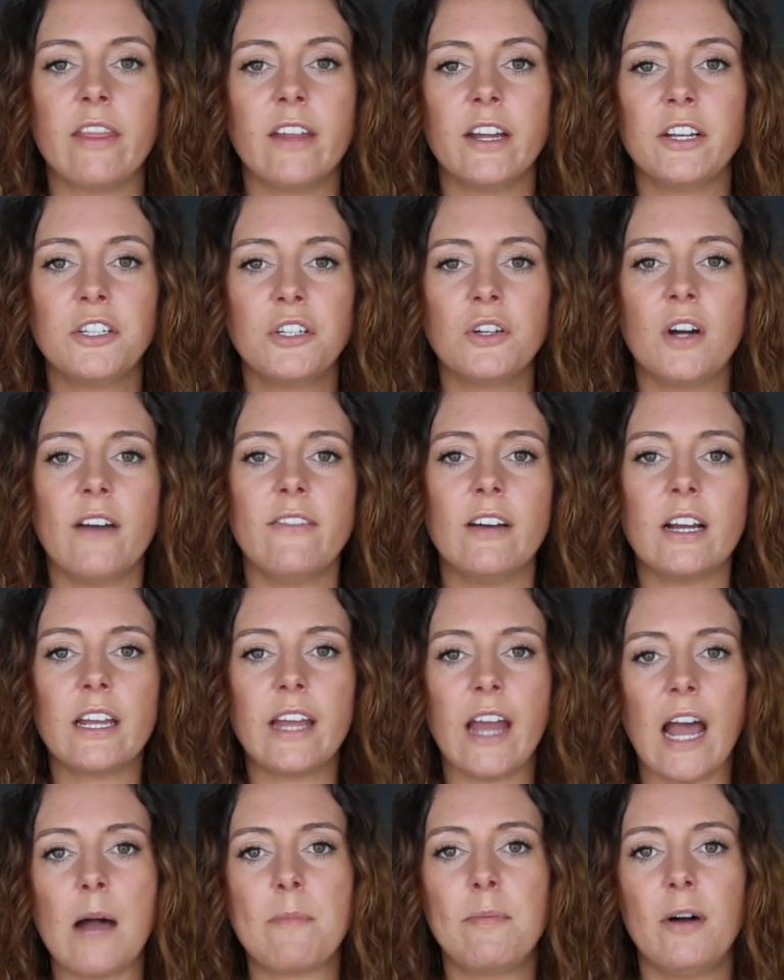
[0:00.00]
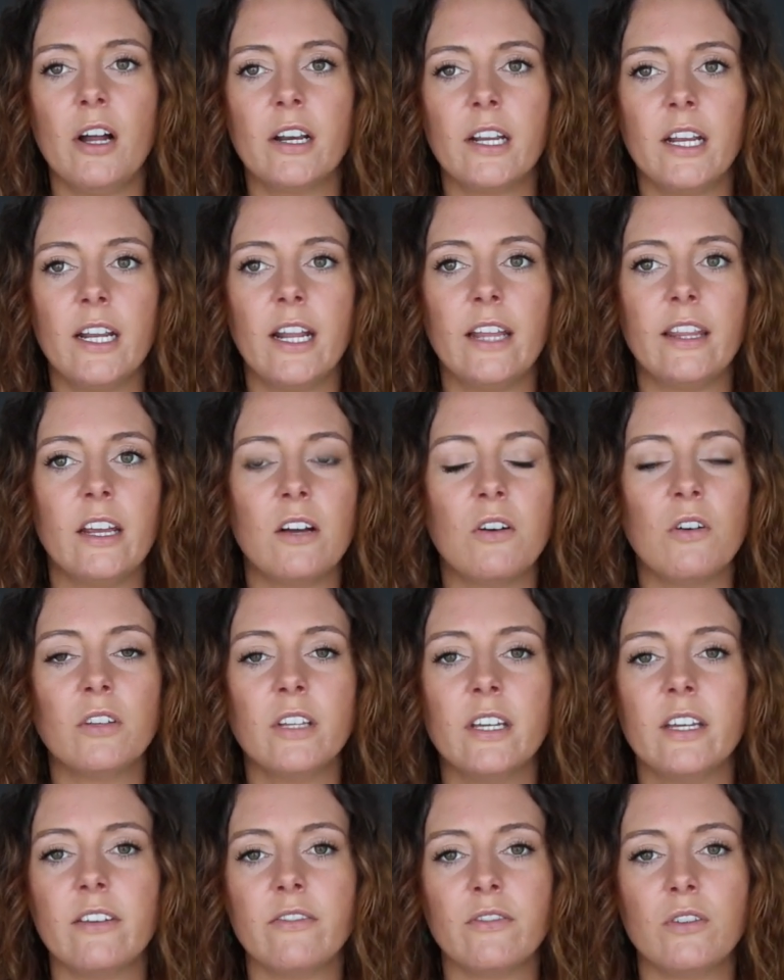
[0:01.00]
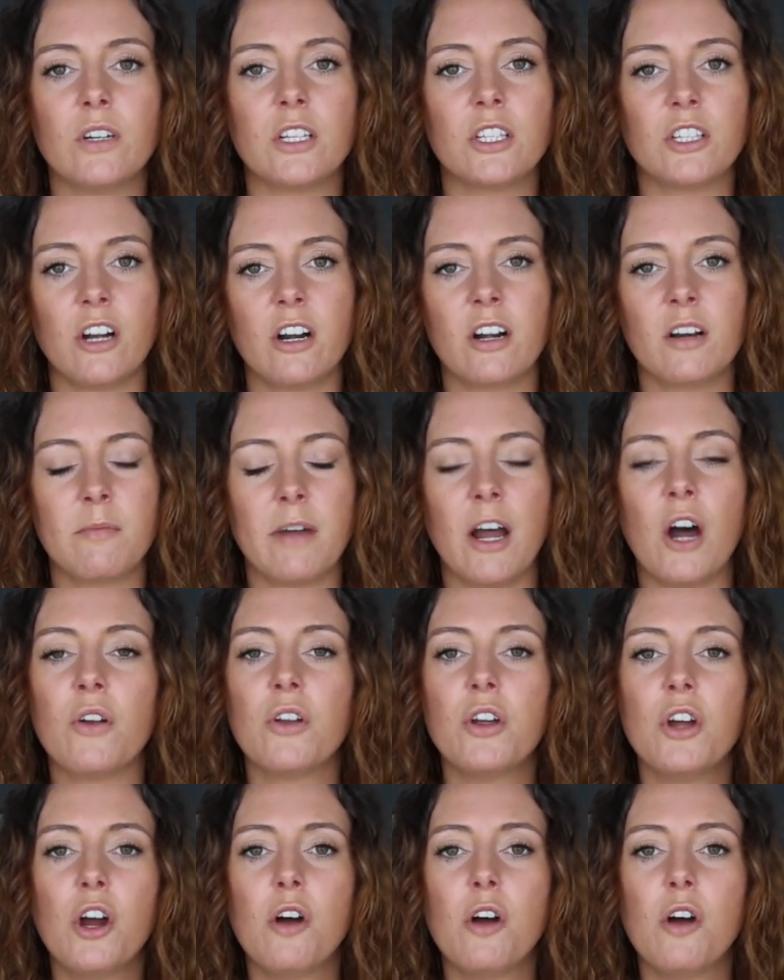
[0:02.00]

They do have a cap on it and they only give you a certain amount